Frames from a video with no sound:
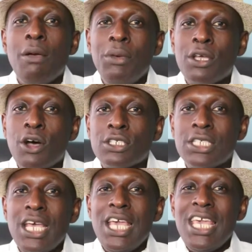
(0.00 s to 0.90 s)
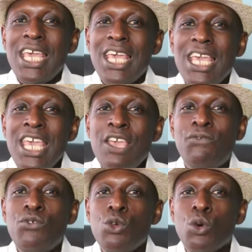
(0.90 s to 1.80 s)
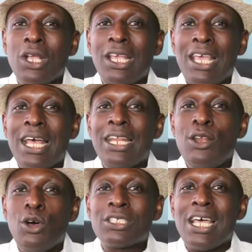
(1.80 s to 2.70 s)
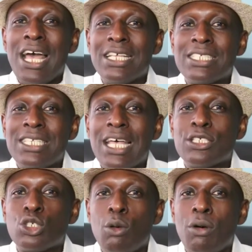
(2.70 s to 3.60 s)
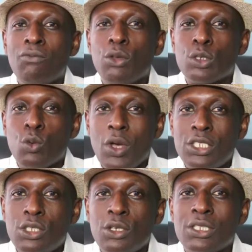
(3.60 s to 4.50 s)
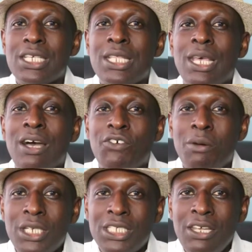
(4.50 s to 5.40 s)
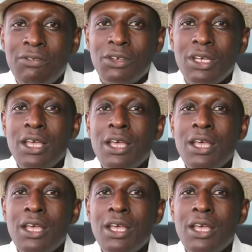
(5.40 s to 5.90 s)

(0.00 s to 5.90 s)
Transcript: Because if you cannot answer some of those questions in the affirmative,